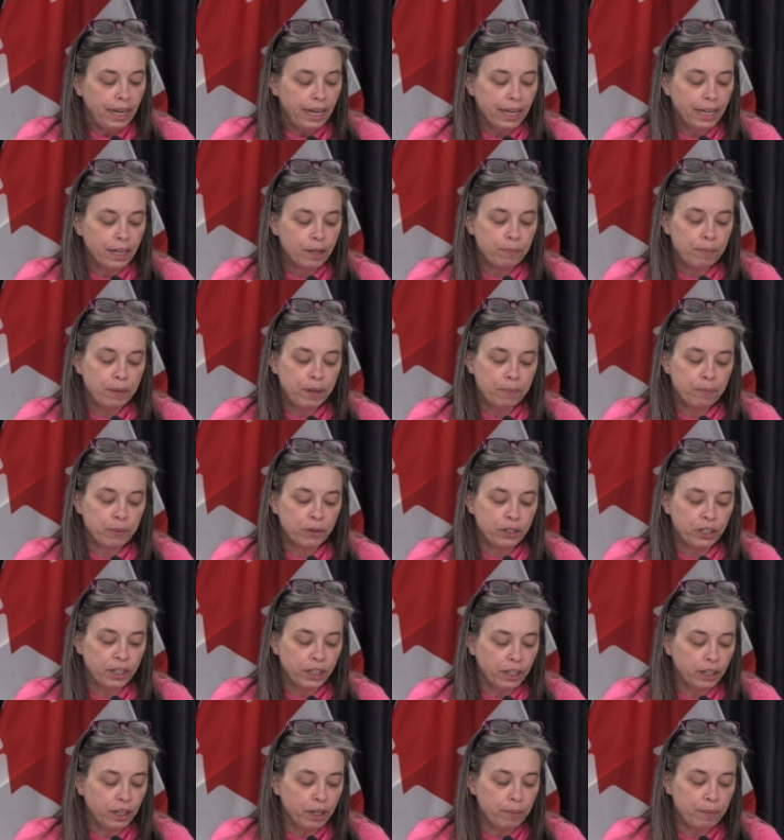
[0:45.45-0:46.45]
It can be
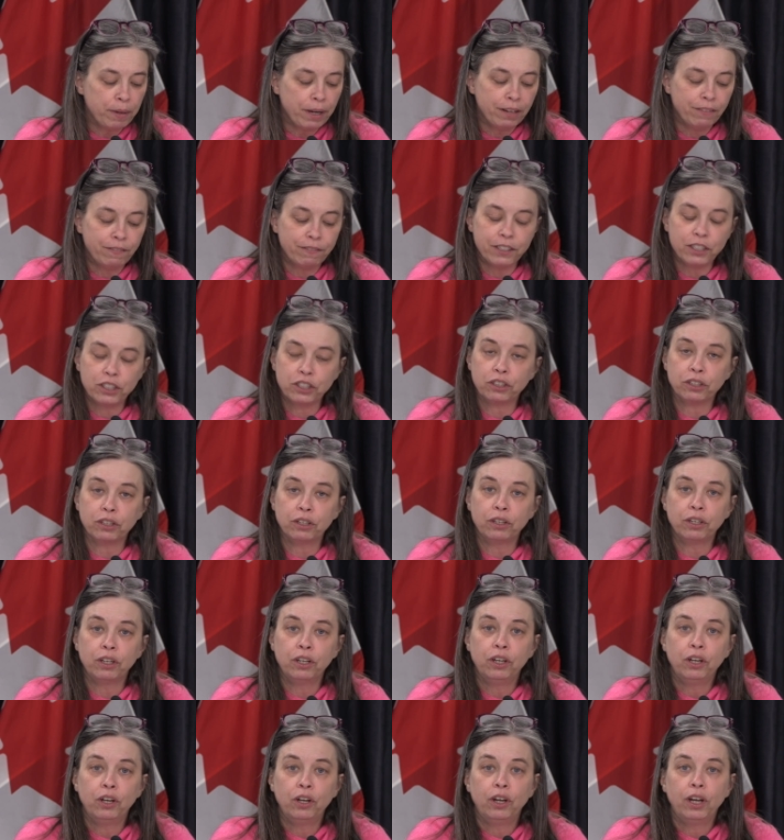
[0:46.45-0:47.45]
particularly beneficial
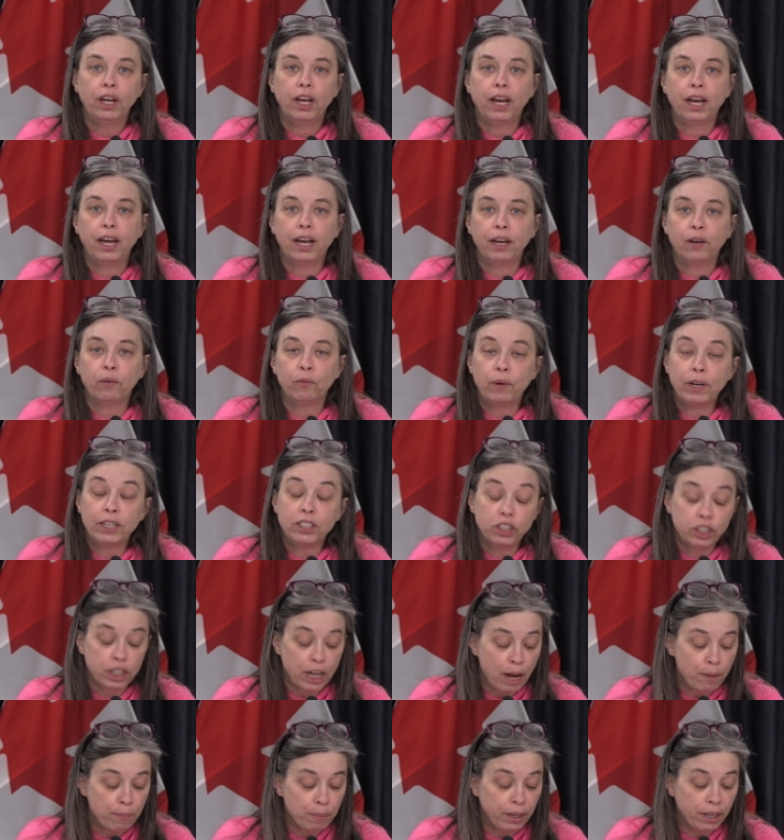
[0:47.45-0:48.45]
when
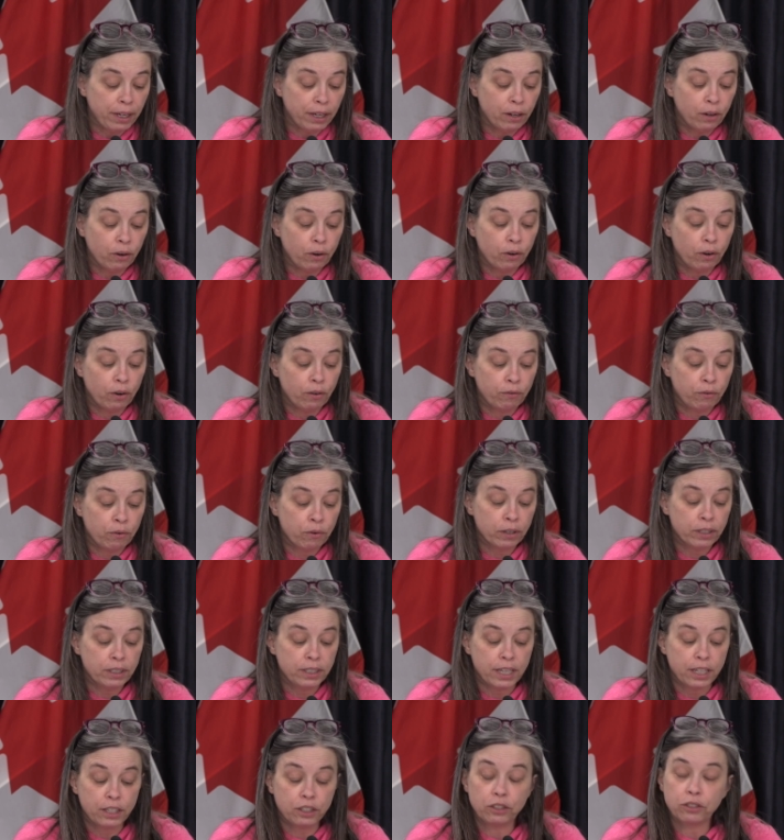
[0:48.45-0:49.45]
shopping for
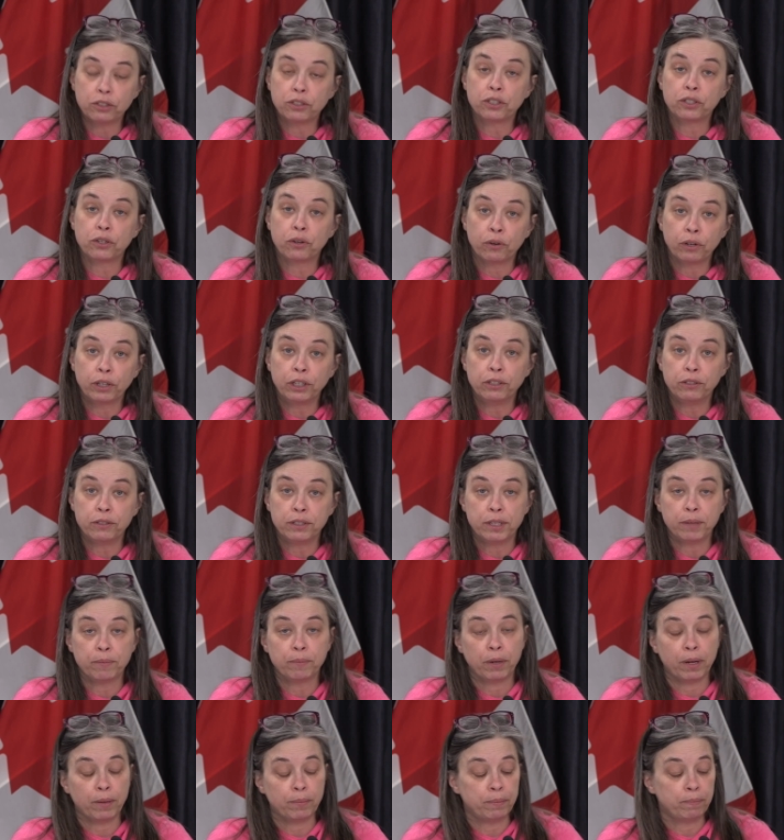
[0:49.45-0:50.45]
essentials or
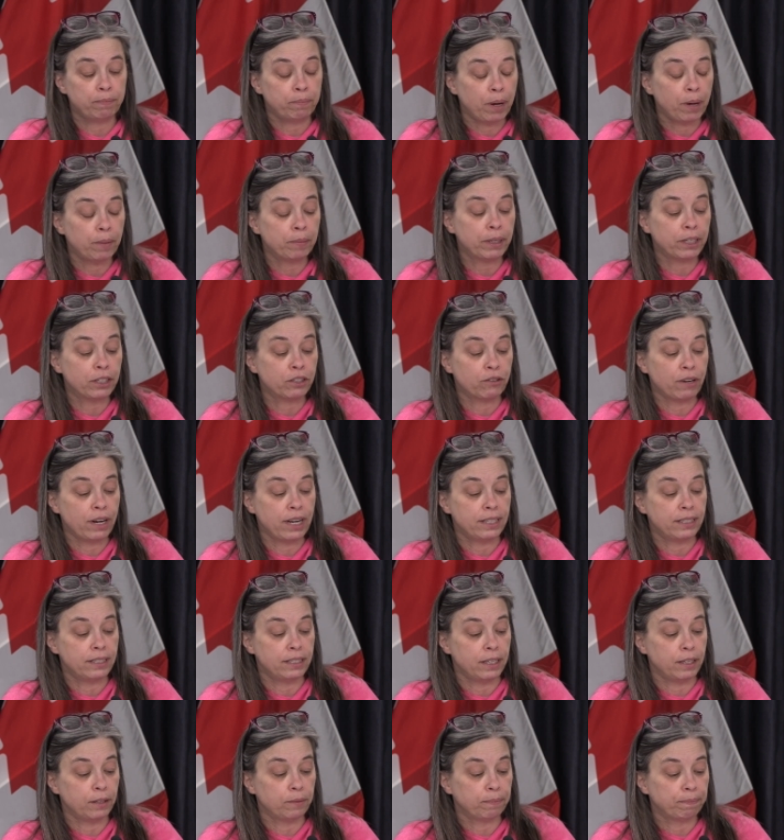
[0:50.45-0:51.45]
using public
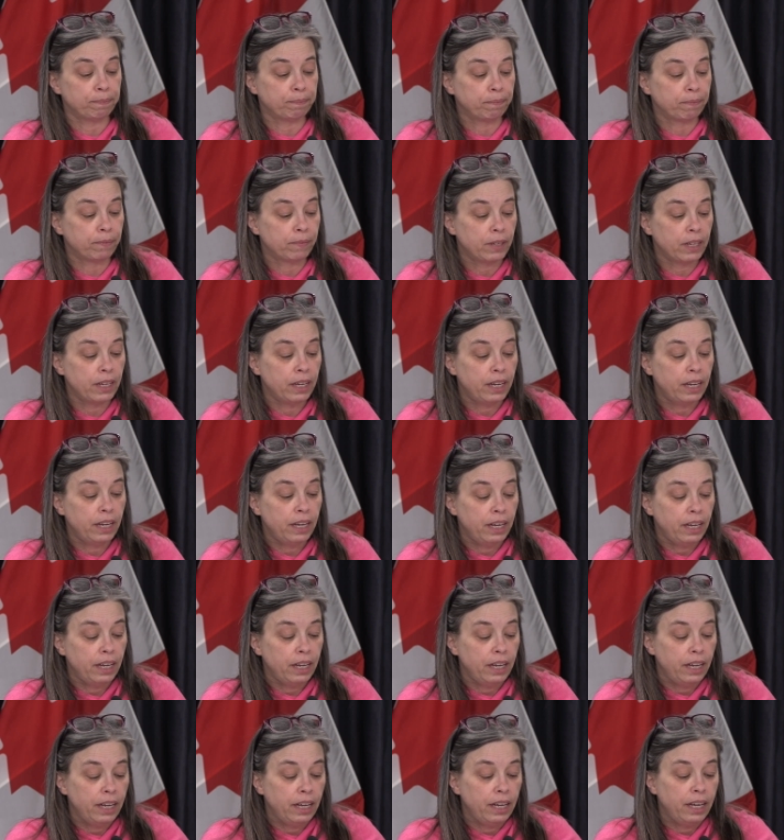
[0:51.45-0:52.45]
transit.
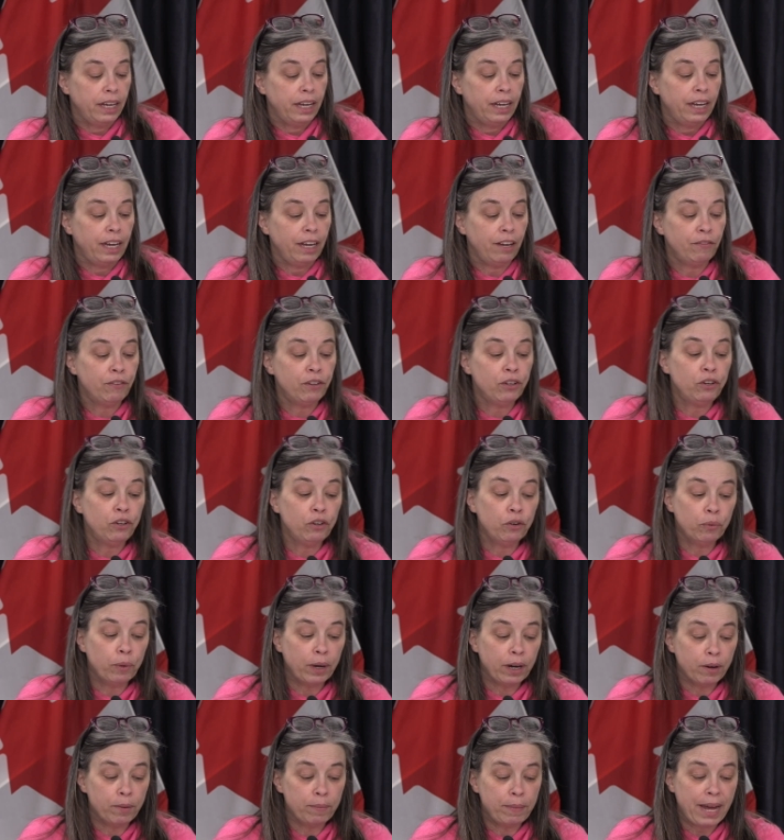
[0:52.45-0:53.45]
If you do
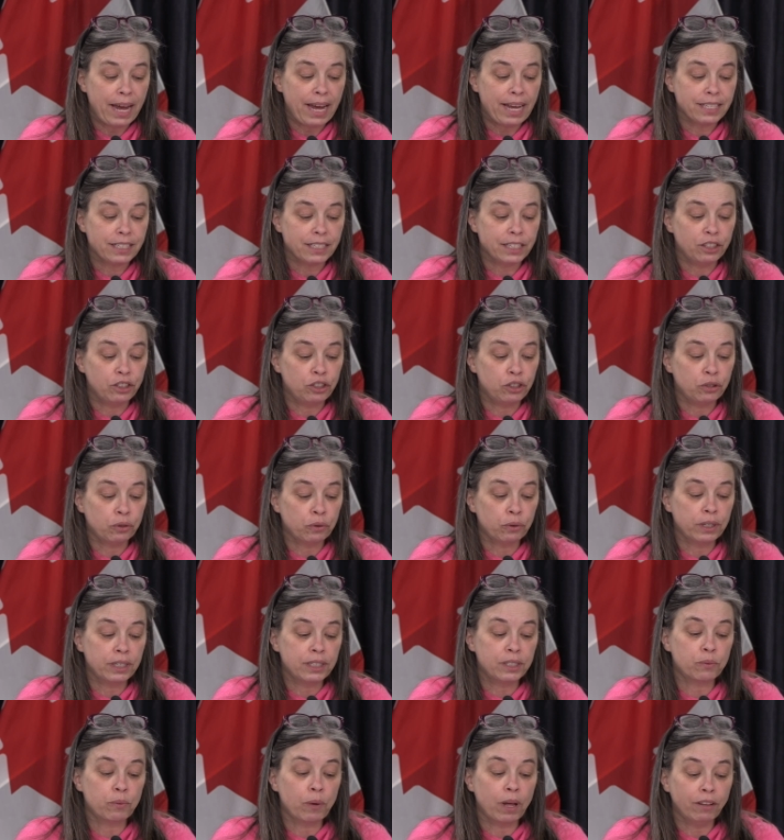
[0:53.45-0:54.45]
wear a mask, ensure
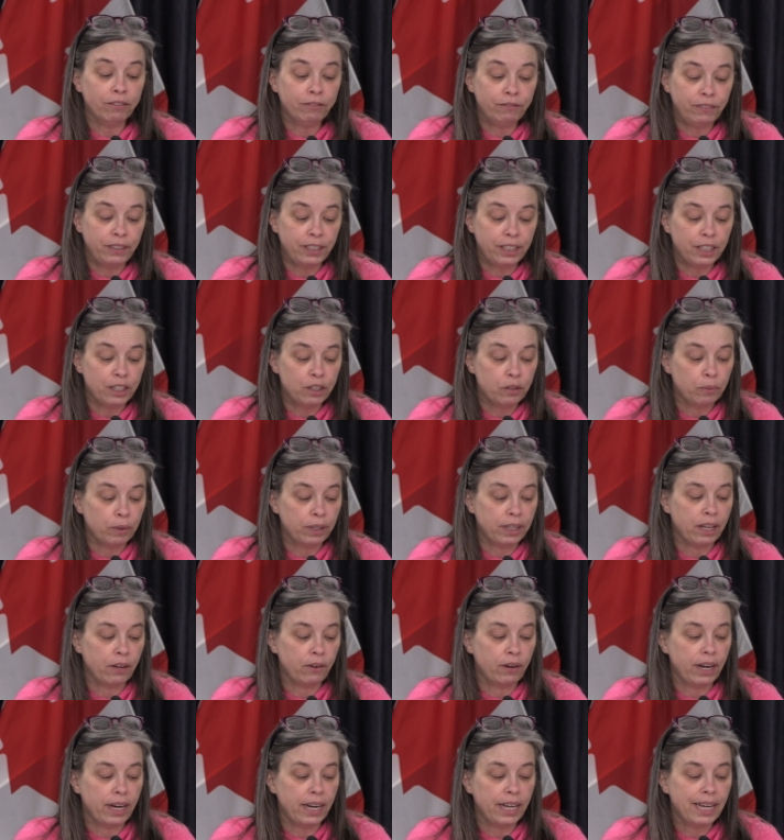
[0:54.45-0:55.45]
it is well fitted
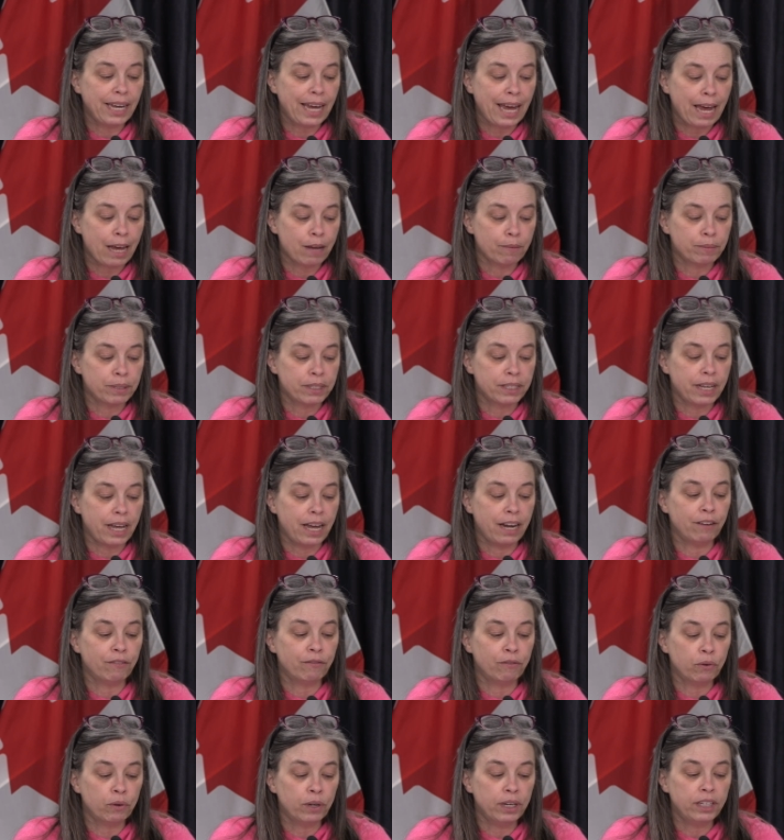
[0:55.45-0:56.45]
without any gaps and
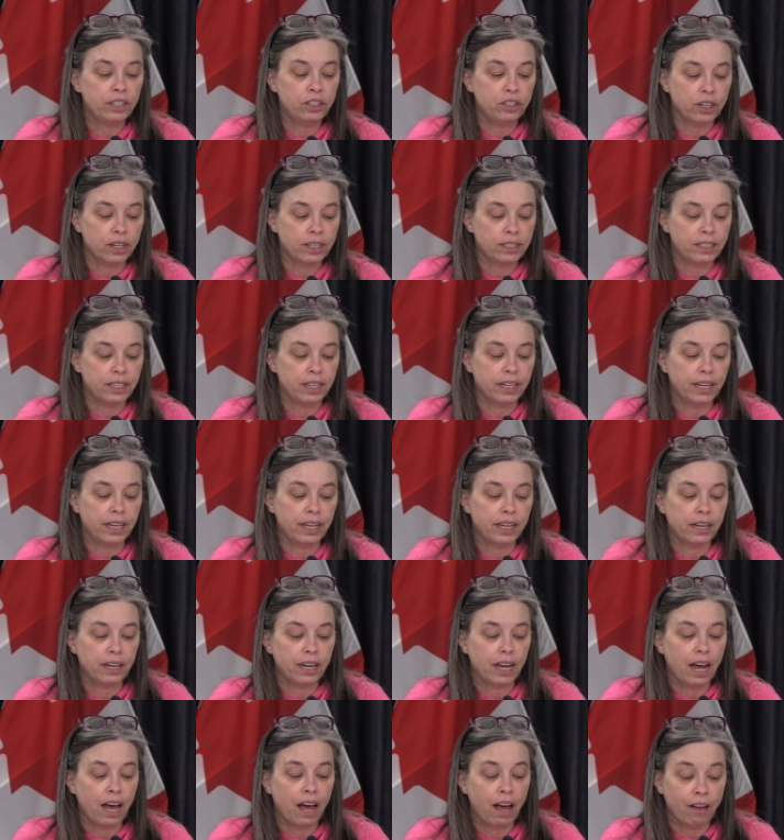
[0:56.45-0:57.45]
avoid adjusting it
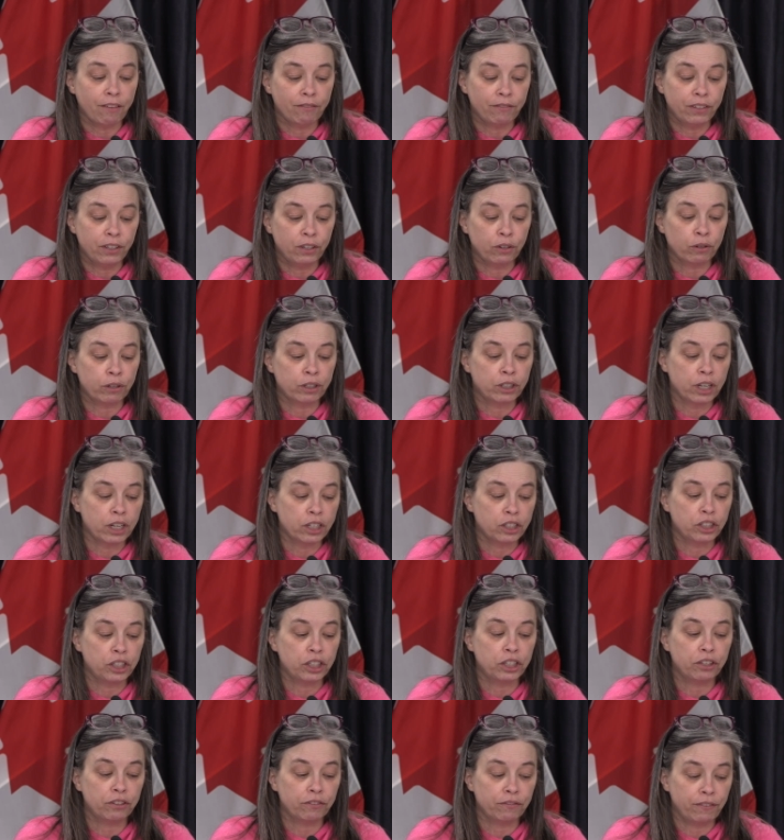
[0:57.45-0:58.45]
often or
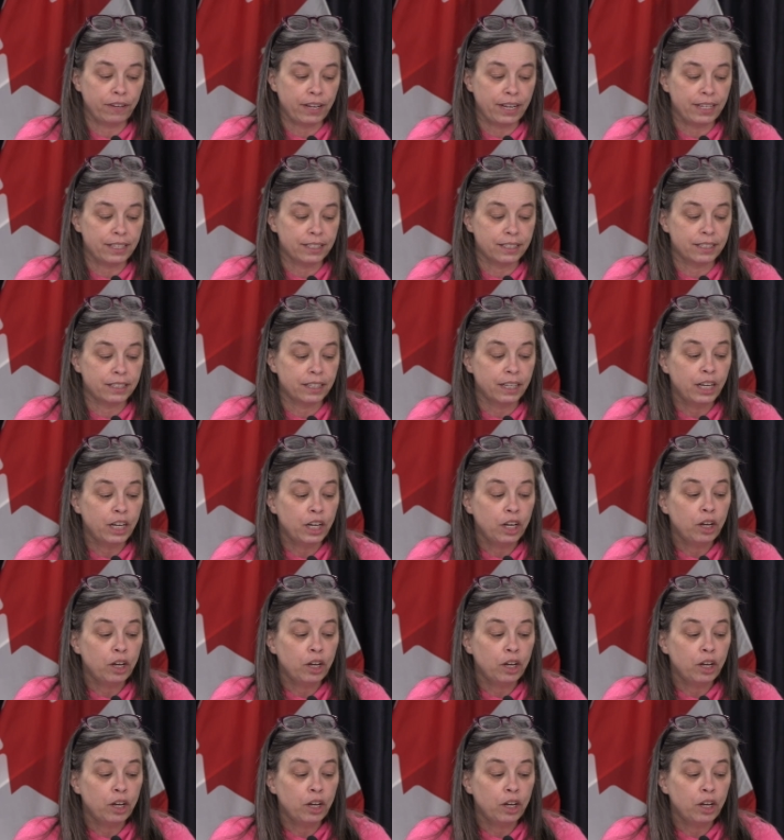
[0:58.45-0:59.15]
touching your face.